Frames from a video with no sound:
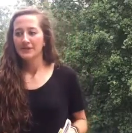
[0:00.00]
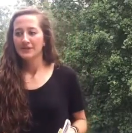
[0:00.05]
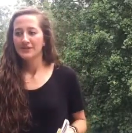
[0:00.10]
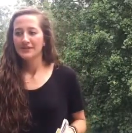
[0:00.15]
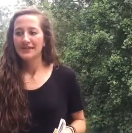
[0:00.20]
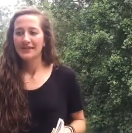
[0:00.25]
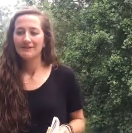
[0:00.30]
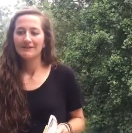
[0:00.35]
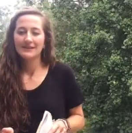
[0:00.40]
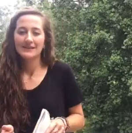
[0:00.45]

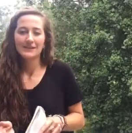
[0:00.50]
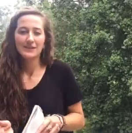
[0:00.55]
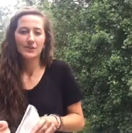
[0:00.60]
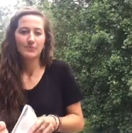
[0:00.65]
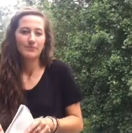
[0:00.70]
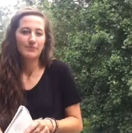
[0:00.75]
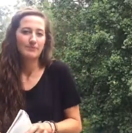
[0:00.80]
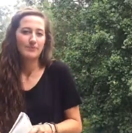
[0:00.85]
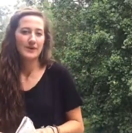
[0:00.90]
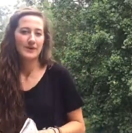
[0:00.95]
just giving a
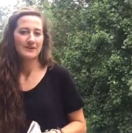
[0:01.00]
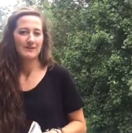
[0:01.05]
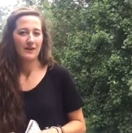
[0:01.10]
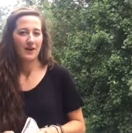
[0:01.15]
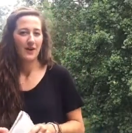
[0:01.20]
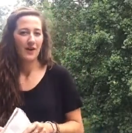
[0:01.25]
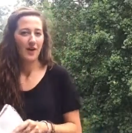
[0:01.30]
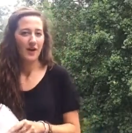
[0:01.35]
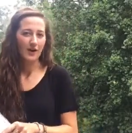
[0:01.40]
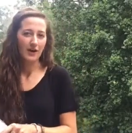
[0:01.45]
little bit of
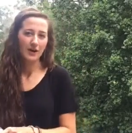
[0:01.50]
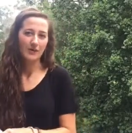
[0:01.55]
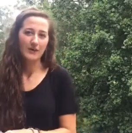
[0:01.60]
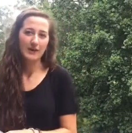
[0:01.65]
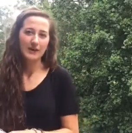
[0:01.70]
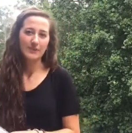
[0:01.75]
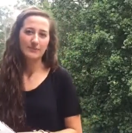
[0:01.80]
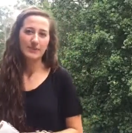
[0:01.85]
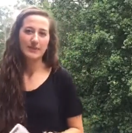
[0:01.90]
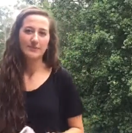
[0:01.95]
our heart
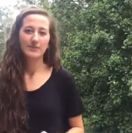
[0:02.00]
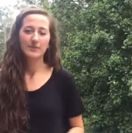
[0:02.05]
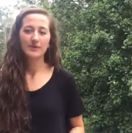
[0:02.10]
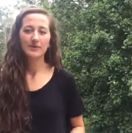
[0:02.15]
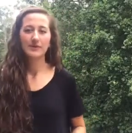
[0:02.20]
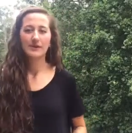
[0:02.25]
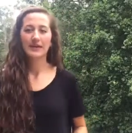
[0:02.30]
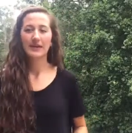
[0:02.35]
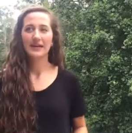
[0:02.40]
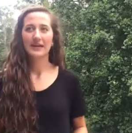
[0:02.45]
away to
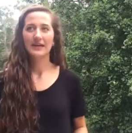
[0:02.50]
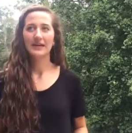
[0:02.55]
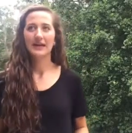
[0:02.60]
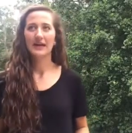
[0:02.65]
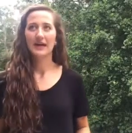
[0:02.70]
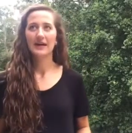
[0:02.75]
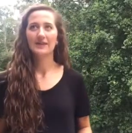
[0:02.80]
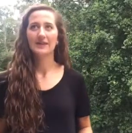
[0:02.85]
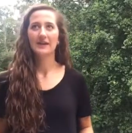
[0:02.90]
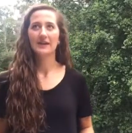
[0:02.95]
people. And
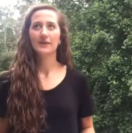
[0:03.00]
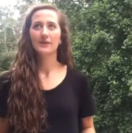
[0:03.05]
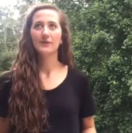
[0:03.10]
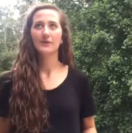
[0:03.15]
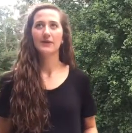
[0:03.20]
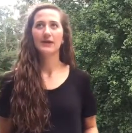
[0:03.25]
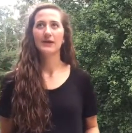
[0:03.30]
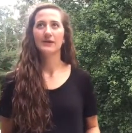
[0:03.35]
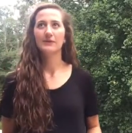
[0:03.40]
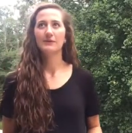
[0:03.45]
I think
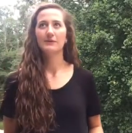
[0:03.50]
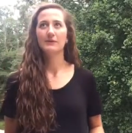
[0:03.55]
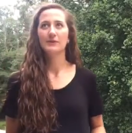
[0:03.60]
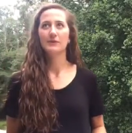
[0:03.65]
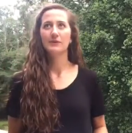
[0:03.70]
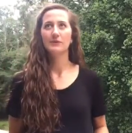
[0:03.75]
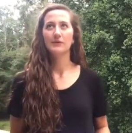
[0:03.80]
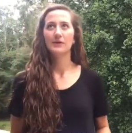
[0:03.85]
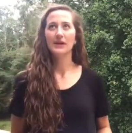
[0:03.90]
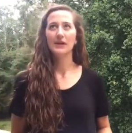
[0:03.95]
when
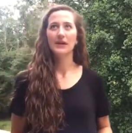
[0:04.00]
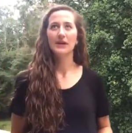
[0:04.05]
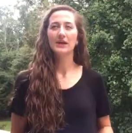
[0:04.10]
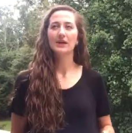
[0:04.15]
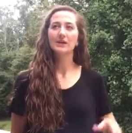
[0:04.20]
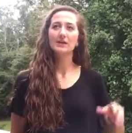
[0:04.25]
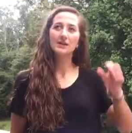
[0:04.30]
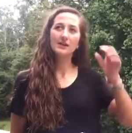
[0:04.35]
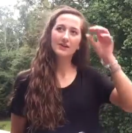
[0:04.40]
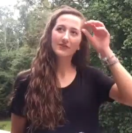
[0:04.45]
we
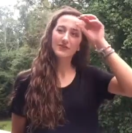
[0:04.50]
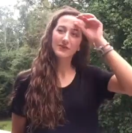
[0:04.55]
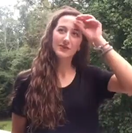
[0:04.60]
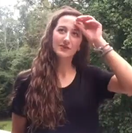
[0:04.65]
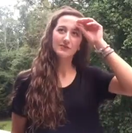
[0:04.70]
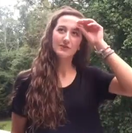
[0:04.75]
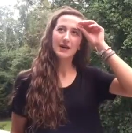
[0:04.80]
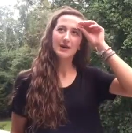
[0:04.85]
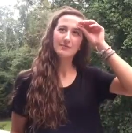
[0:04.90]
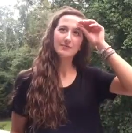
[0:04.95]
look for
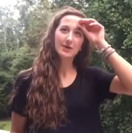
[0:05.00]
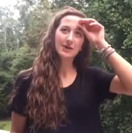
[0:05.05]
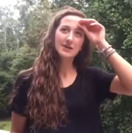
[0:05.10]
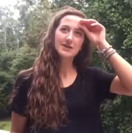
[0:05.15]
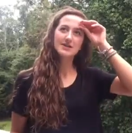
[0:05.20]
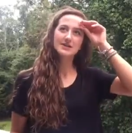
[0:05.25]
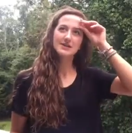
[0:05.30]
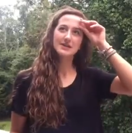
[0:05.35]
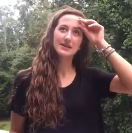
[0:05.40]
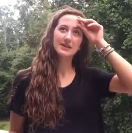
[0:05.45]
the right
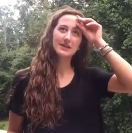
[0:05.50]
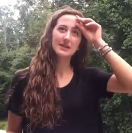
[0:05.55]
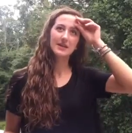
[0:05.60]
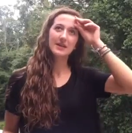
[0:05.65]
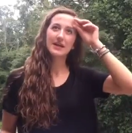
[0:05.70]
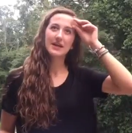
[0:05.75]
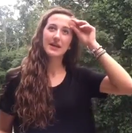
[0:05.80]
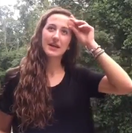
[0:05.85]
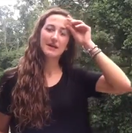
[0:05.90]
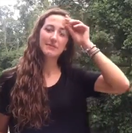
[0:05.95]
person,
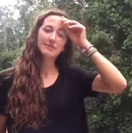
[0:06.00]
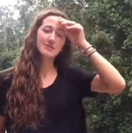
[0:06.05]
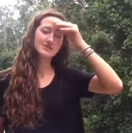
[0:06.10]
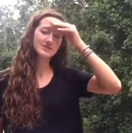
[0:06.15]
it